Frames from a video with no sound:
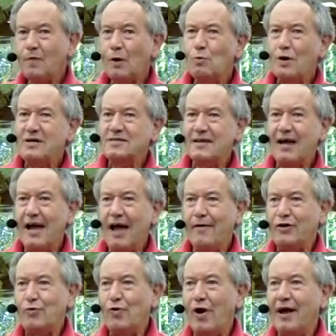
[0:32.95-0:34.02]
Whereas that
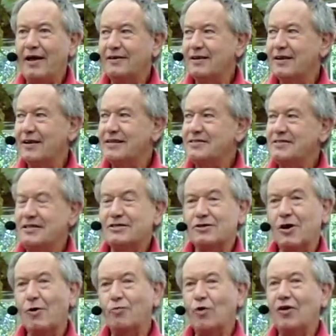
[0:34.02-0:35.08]
heavy rain, at least it's
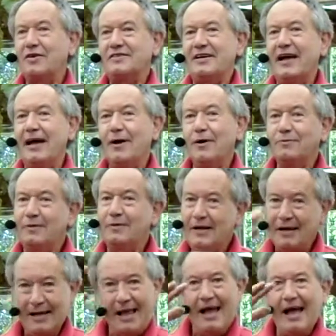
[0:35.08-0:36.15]
gone right down
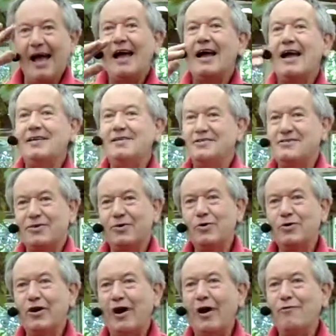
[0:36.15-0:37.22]
into,
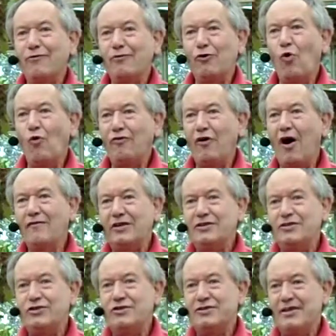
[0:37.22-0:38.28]
4 or 5
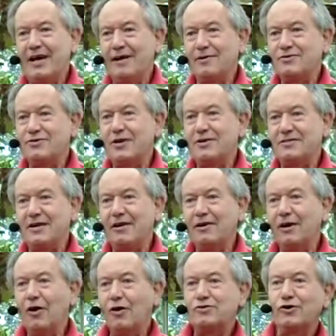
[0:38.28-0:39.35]
inches down, so it's done a
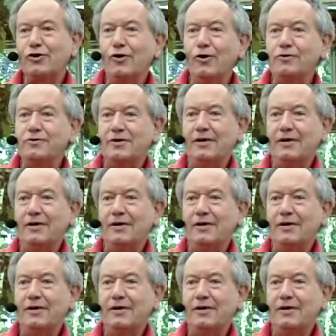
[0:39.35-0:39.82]
lot of good.